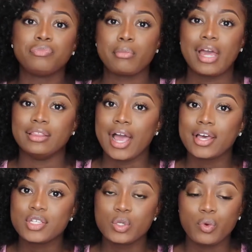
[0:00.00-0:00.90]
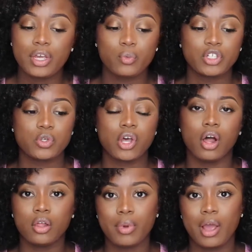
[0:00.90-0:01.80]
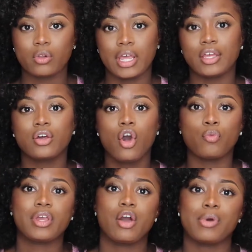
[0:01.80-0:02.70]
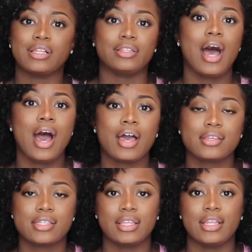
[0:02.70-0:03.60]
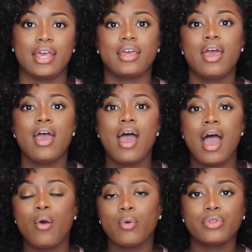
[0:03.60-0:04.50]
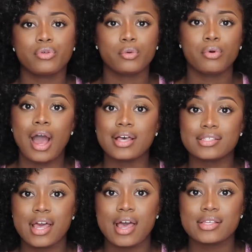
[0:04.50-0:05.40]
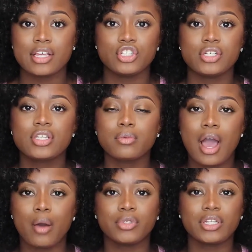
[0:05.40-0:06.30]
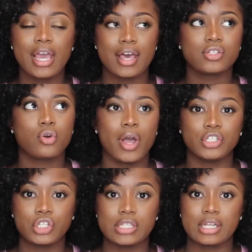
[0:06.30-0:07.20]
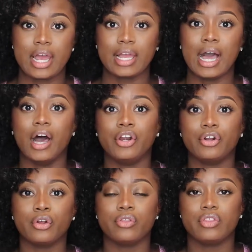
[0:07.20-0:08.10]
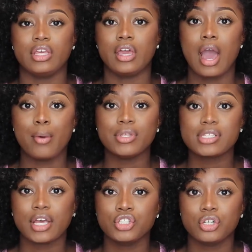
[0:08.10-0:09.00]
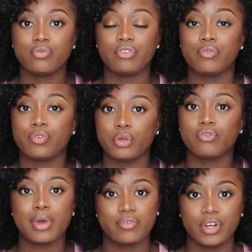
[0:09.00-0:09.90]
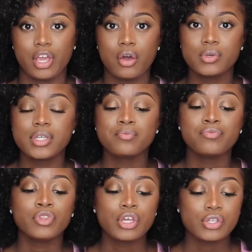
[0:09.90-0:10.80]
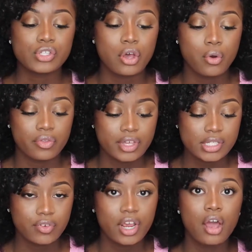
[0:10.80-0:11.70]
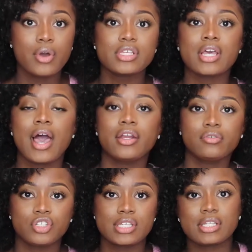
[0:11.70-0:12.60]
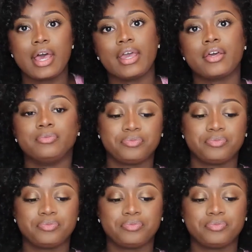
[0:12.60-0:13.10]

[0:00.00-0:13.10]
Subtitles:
my last one, which was all about like combing out my locks and like how I went through the process and just some commonly asked questions that I got under the comment section of a few of my videos. So this video is kind of just like,